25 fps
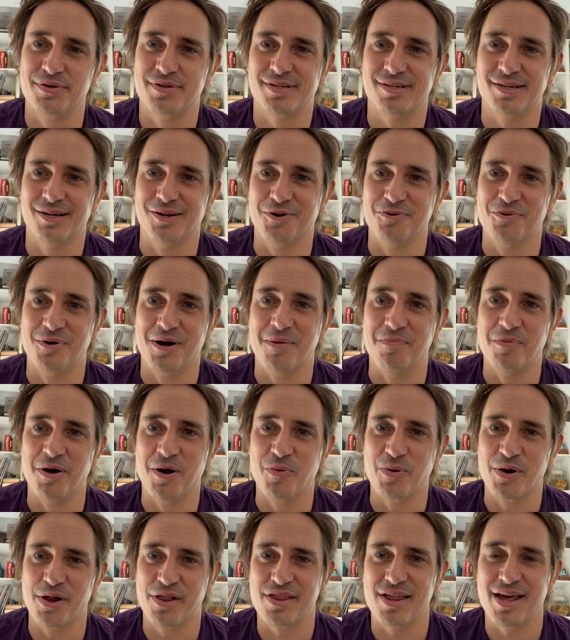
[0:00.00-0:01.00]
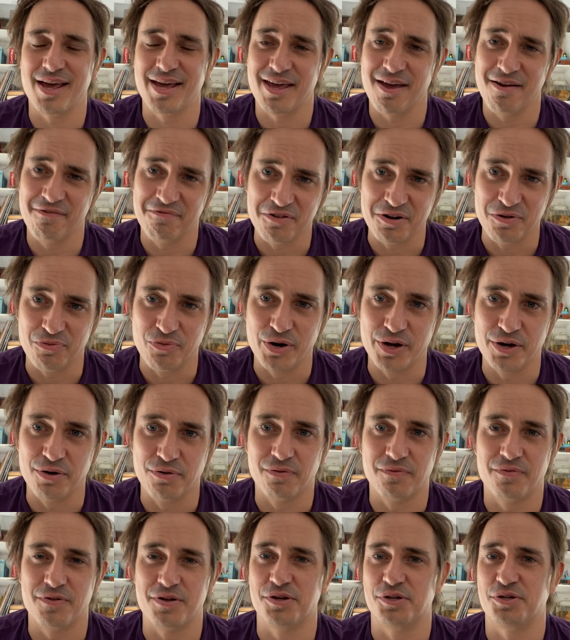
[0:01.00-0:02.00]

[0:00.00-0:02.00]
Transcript: So I want to thank every reader of The